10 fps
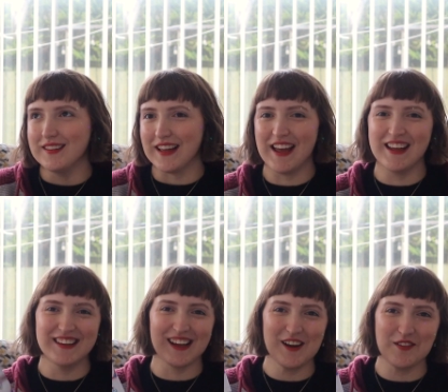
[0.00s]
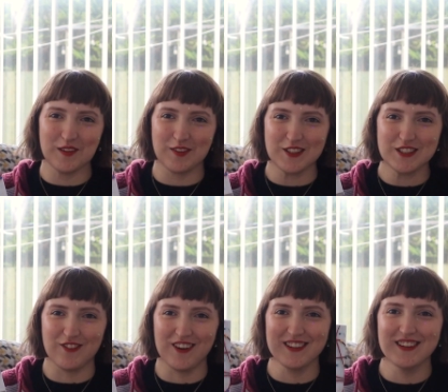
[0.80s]
the ending of the first
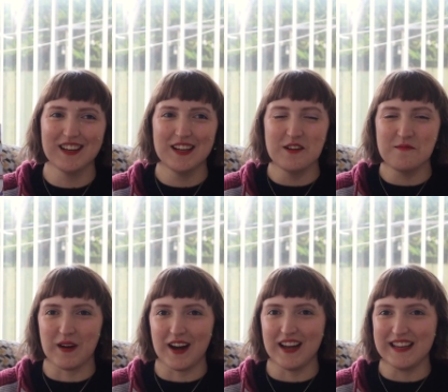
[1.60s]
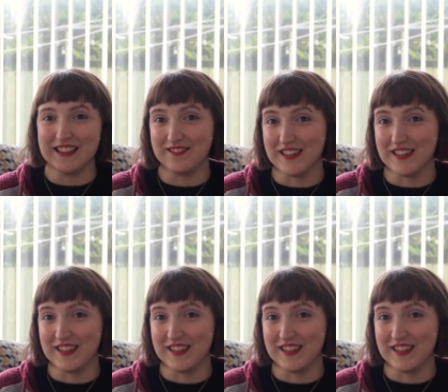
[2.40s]
one by